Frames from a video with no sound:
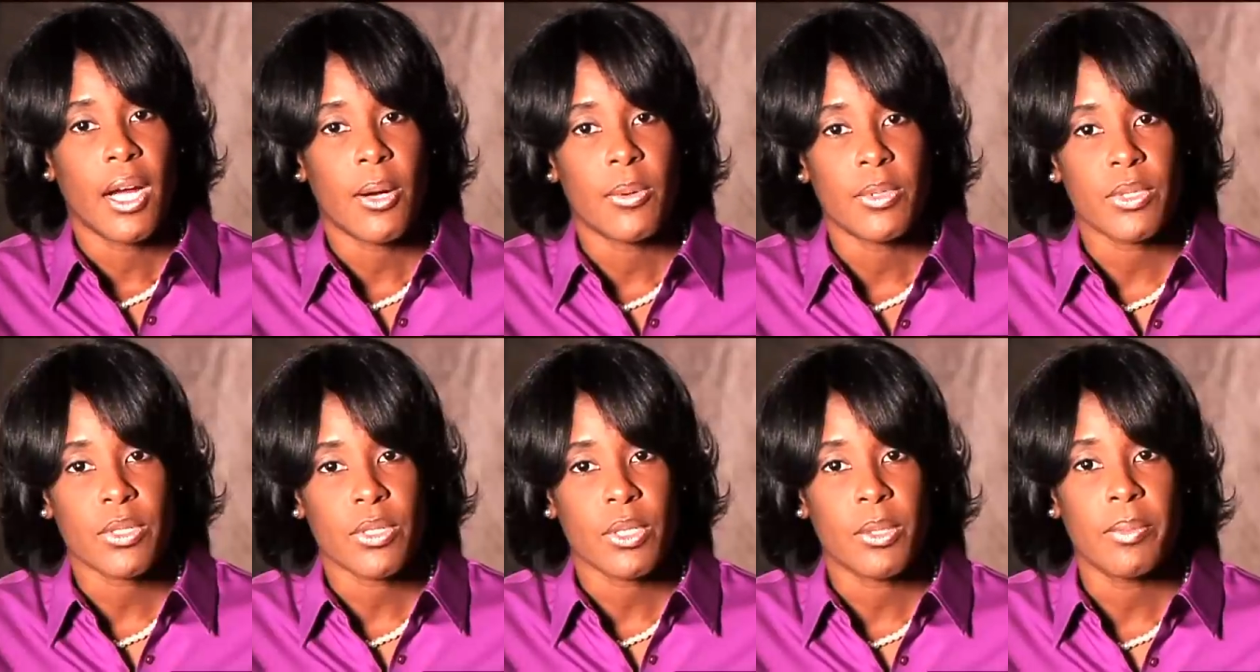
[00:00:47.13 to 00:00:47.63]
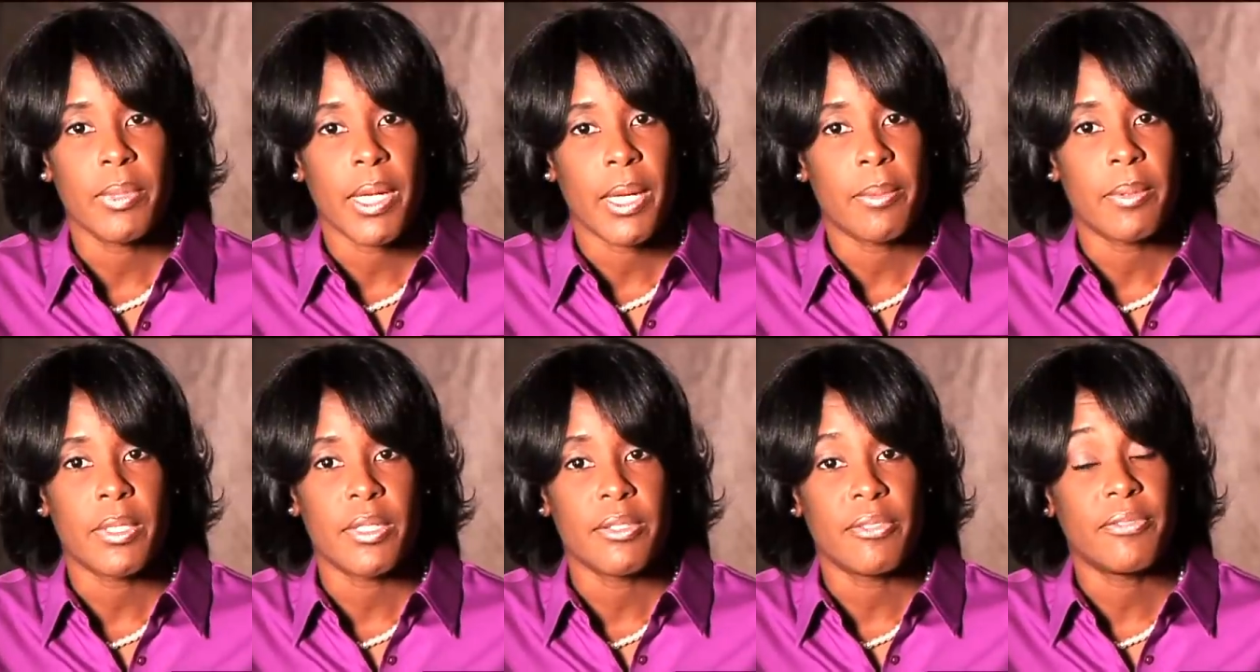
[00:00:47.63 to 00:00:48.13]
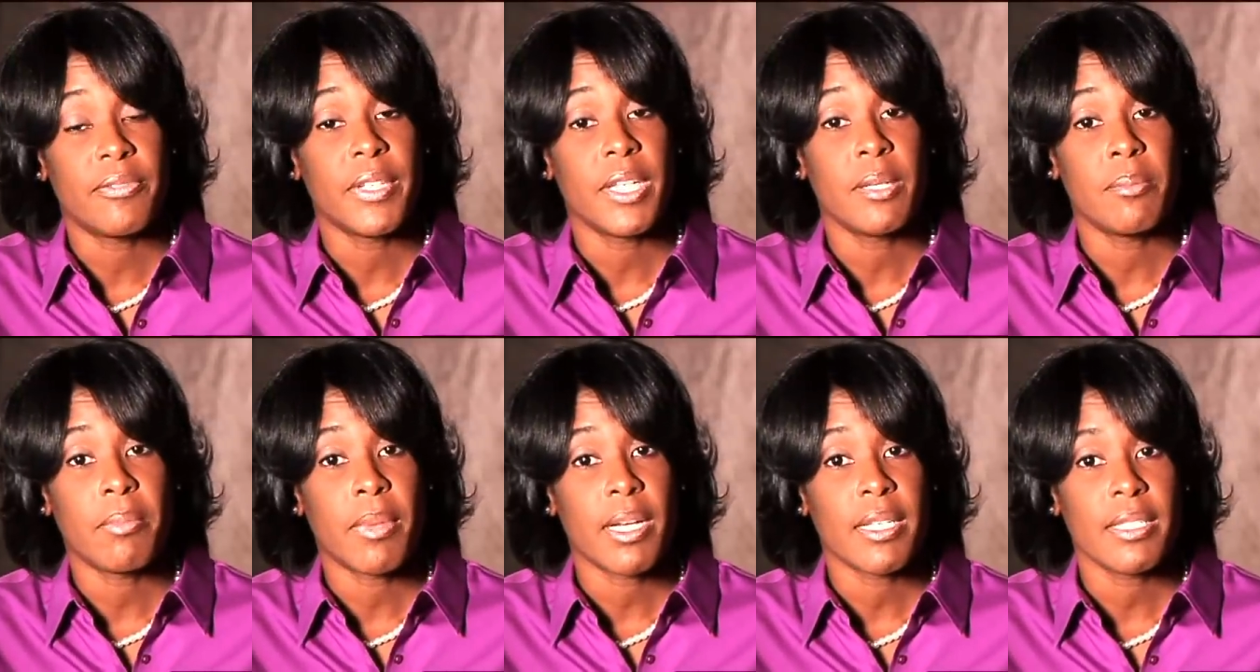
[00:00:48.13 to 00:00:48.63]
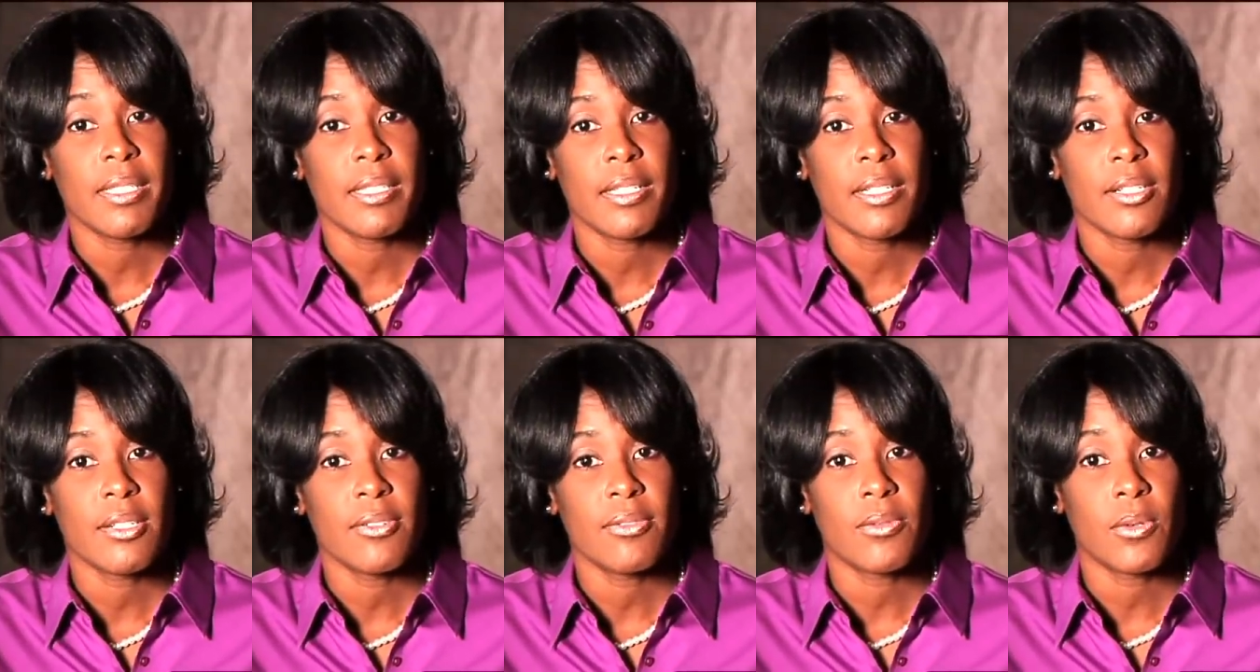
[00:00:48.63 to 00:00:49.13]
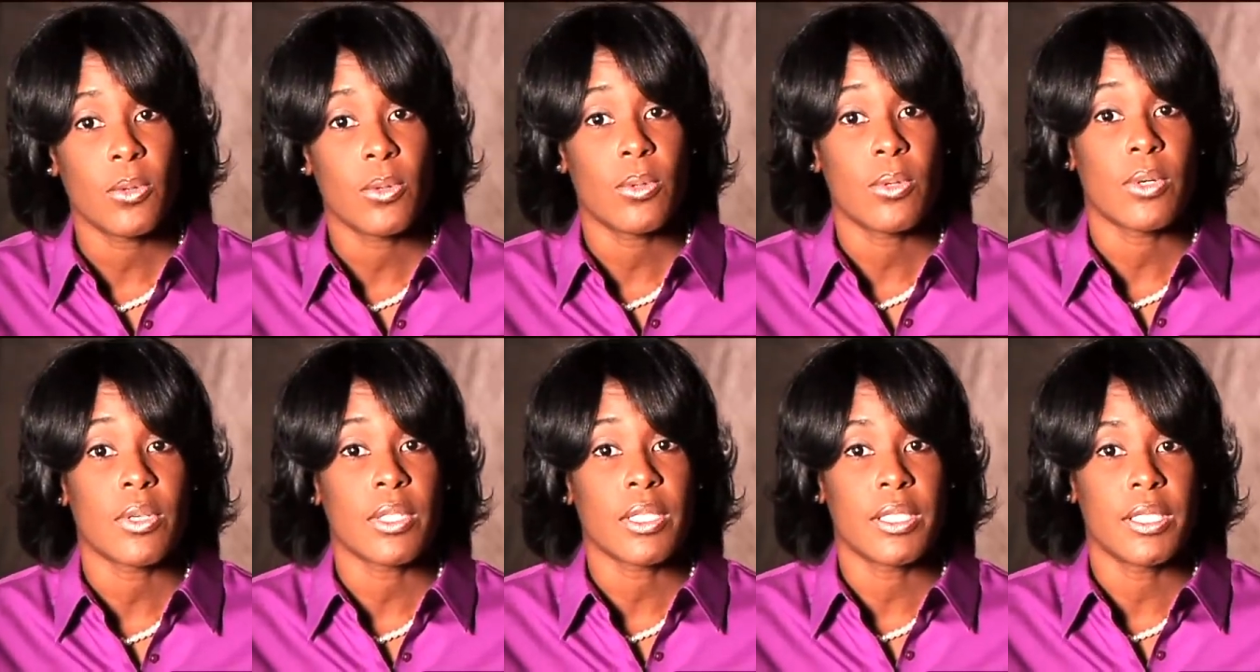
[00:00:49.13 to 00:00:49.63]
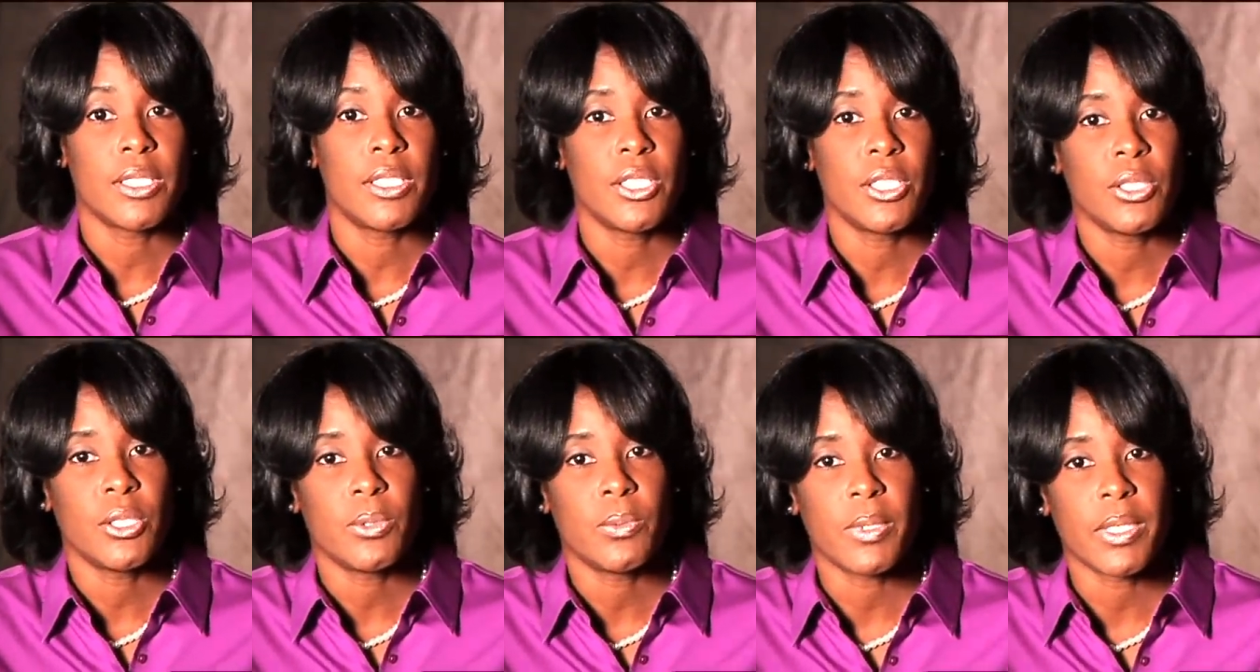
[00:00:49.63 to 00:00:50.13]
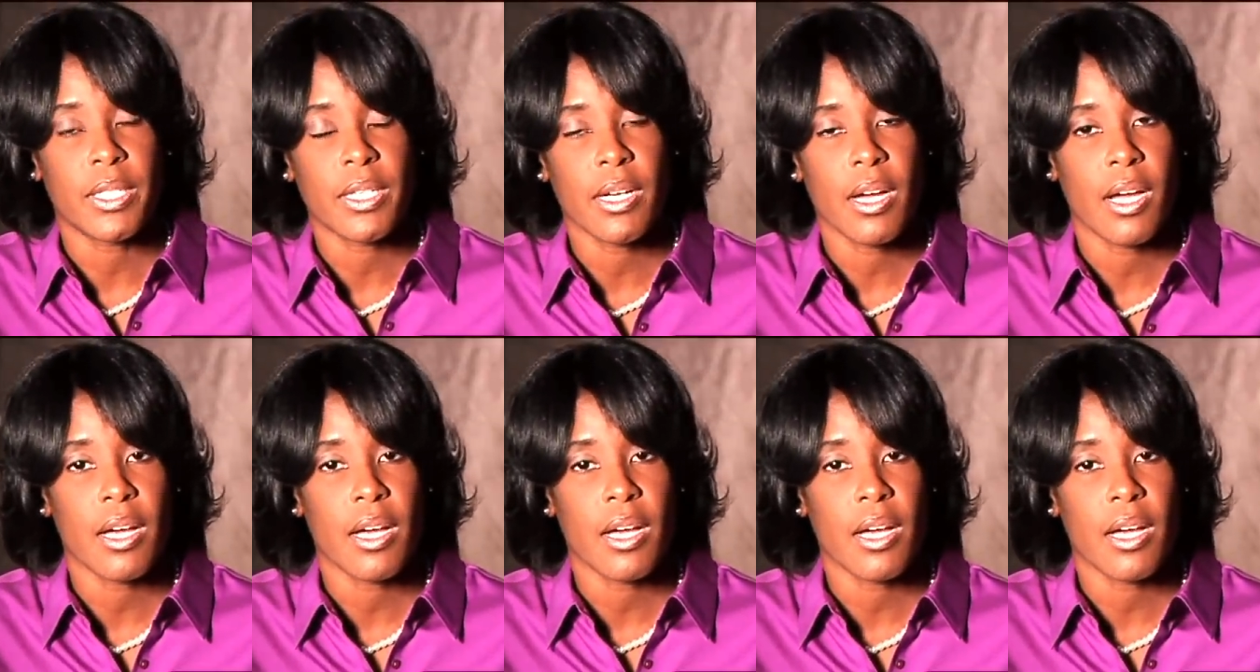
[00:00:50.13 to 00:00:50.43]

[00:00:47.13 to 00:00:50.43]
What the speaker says: I was going to be able to feed myself or continue with